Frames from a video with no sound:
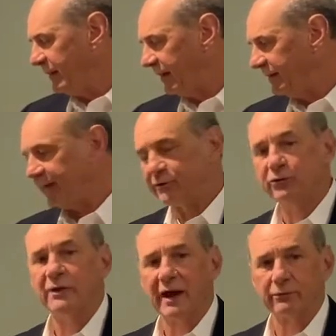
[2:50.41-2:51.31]
that
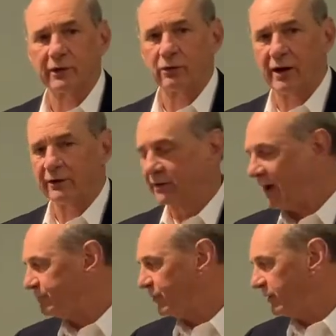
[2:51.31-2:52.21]
do not require an
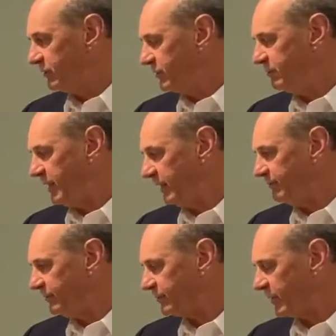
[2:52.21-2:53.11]
operator to
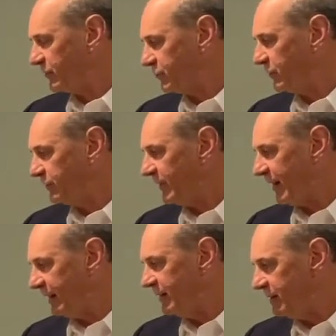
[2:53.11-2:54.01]
be
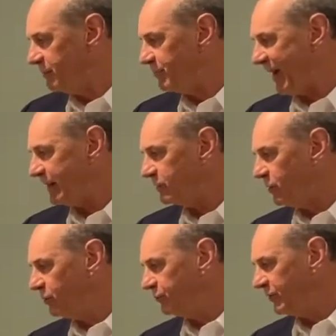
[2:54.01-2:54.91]
certified:
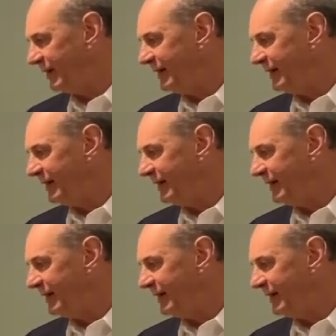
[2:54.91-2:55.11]
backhoes,